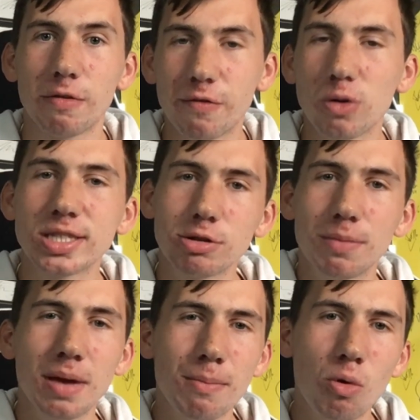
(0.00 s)
Foster
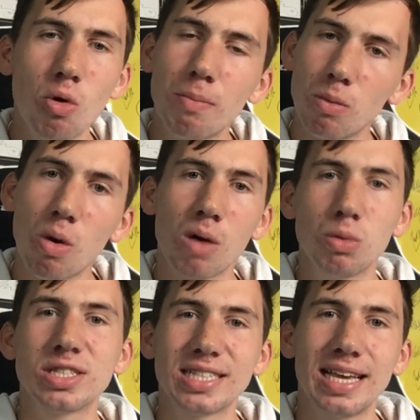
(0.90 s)
a bit more, but what I
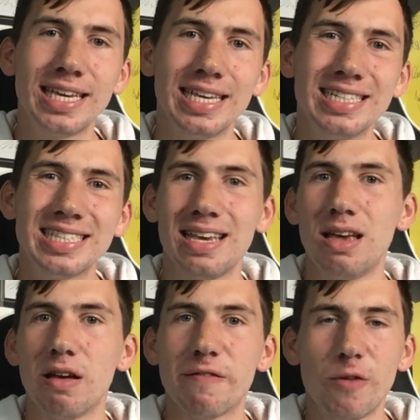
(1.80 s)
would say is
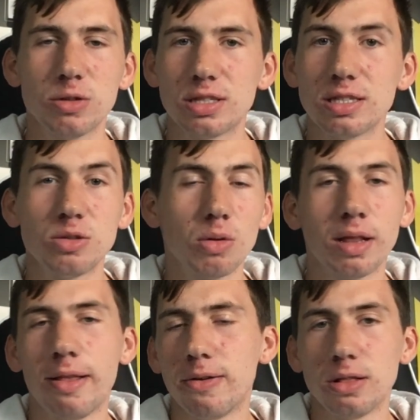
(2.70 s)
Foster's not
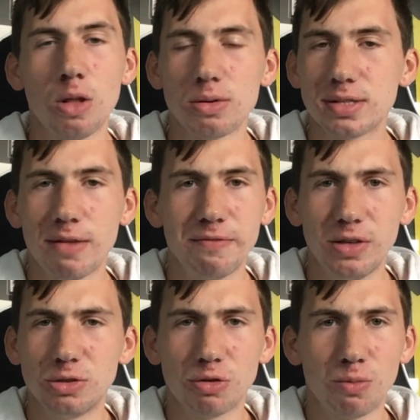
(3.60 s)
the long-term
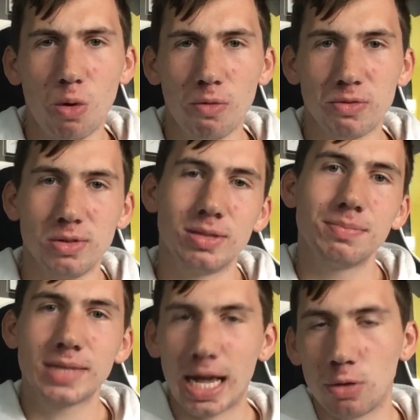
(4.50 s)
future of Watford.
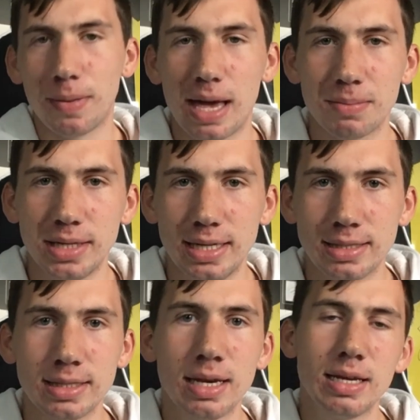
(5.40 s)
Daniel Batman
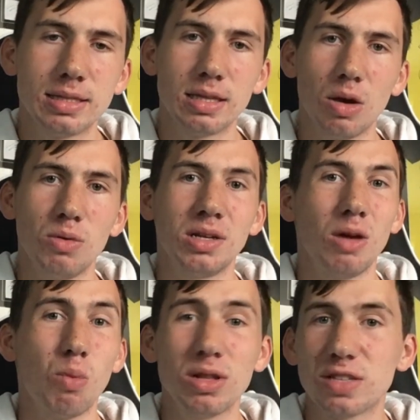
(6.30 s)
is. So, you
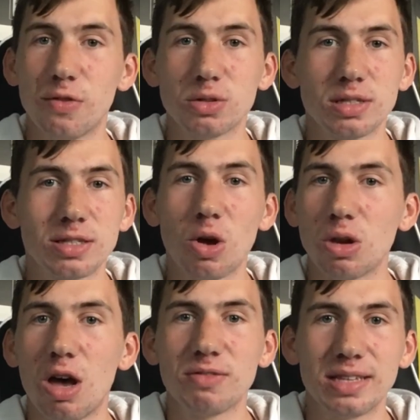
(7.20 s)
know, once Foster's
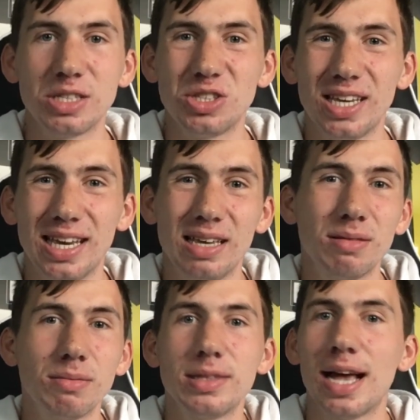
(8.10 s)
gone after this year,
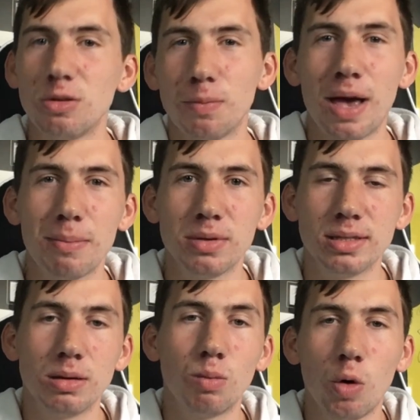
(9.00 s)
Daniel
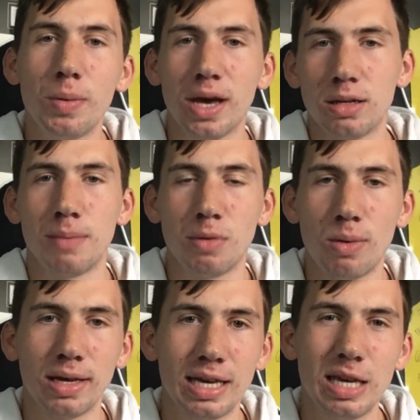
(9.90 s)
Batman will be our number
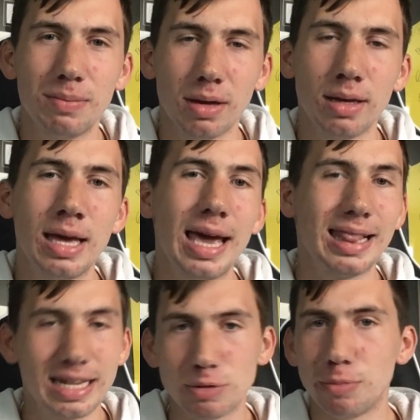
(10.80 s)
one keeper
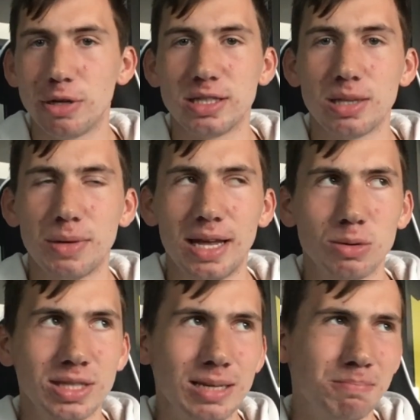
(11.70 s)
unless we bring someone
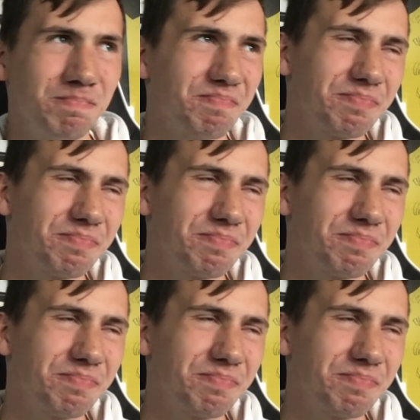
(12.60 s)
else in.